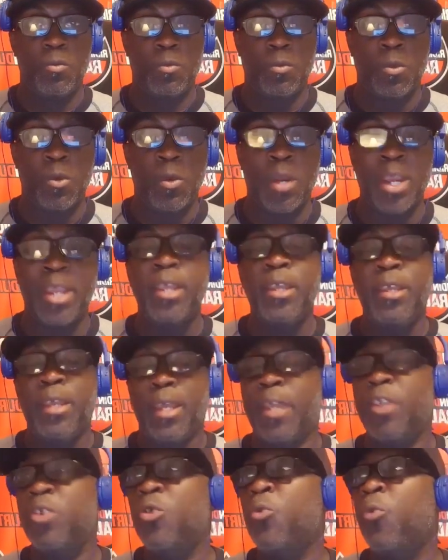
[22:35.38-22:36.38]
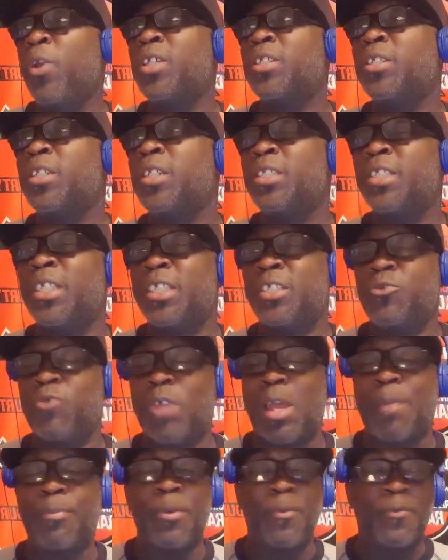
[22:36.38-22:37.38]
All right. And you recently just
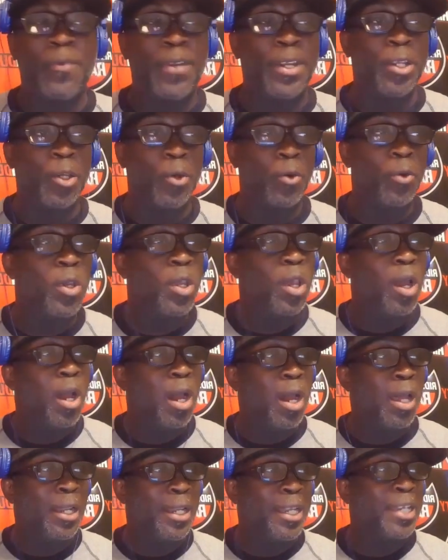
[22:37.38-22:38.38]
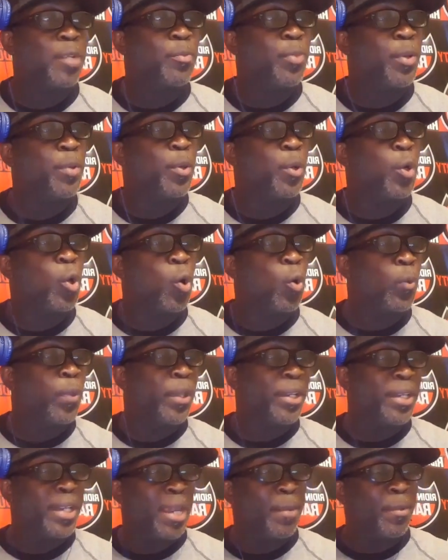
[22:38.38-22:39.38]
dropped a video. Uh, let the people know
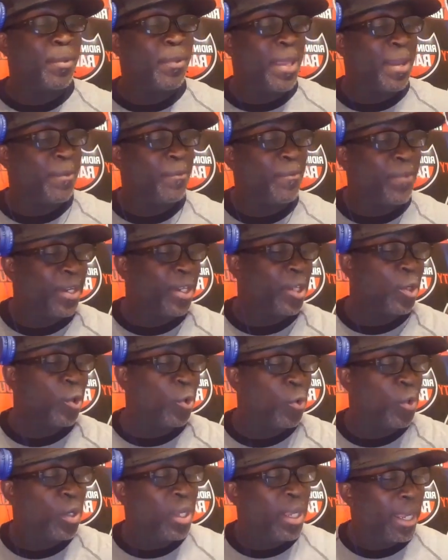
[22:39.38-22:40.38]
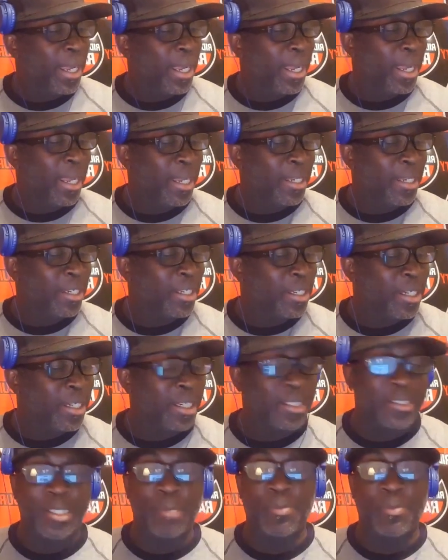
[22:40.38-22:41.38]
the name of that video and the
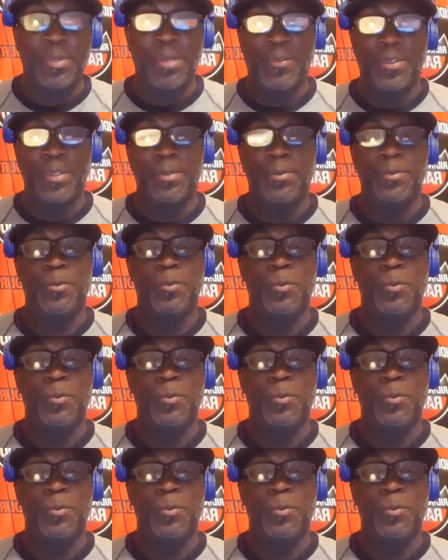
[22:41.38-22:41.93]
concept of it.